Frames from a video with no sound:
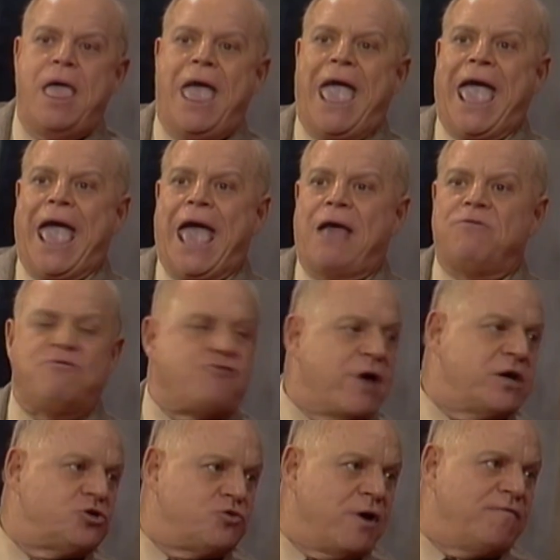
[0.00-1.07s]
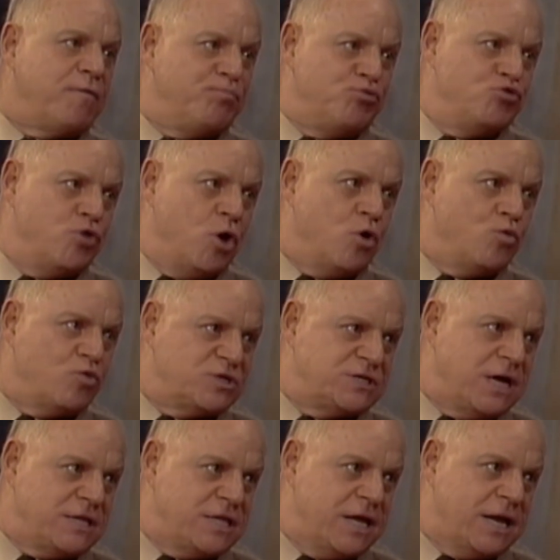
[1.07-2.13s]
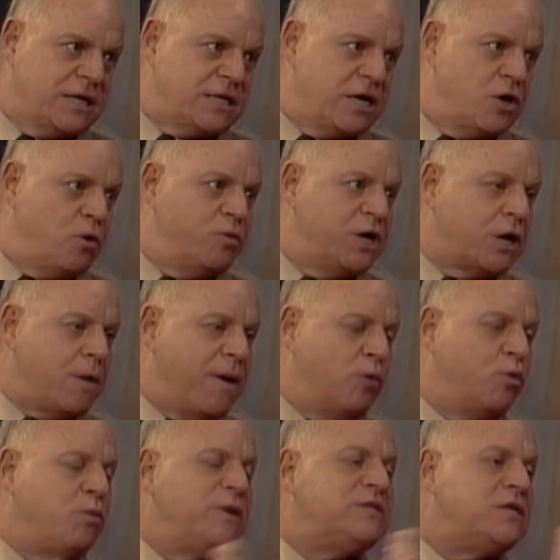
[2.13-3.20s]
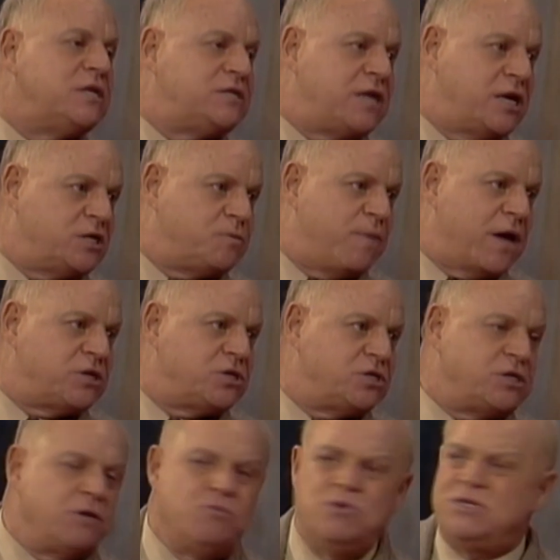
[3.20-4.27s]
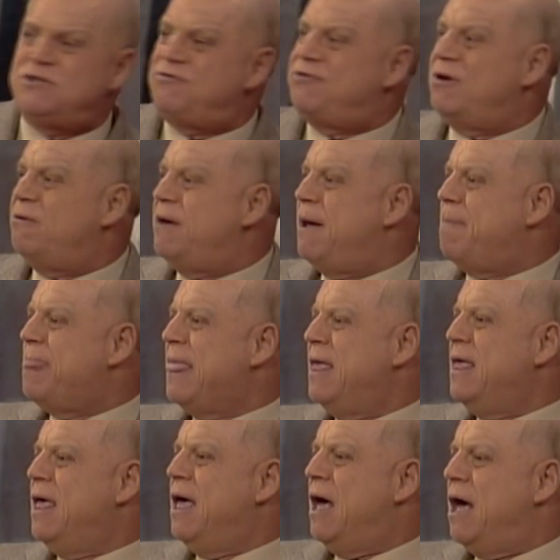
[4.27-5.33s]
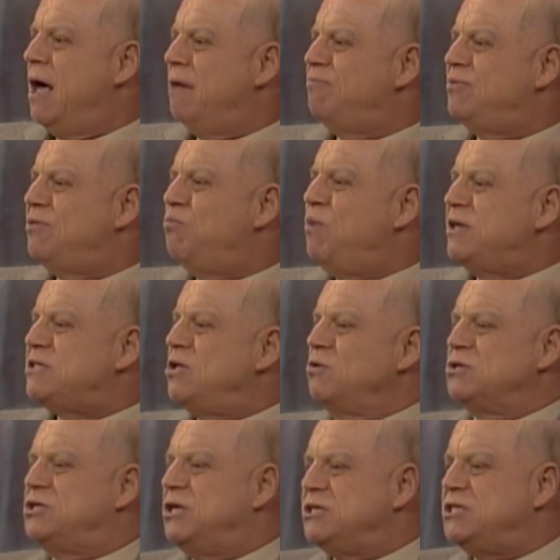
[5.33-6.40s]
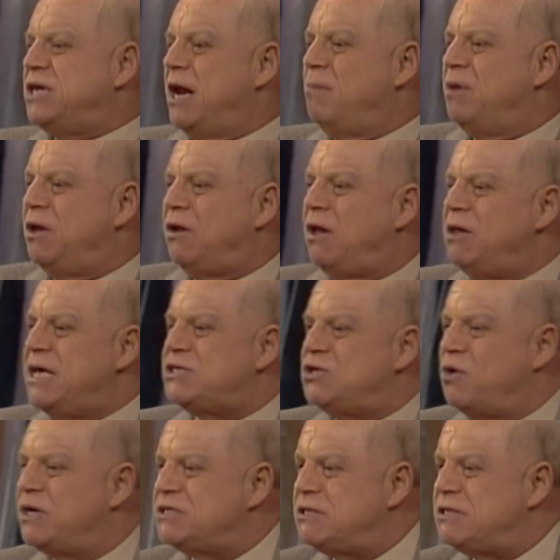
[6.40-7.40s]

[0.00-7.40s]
And Frank's driver, Bruno, was not there that day. You know, when you come out, we went to the tennis matches. It was for, what's those gentlemen, I'll ask the audience,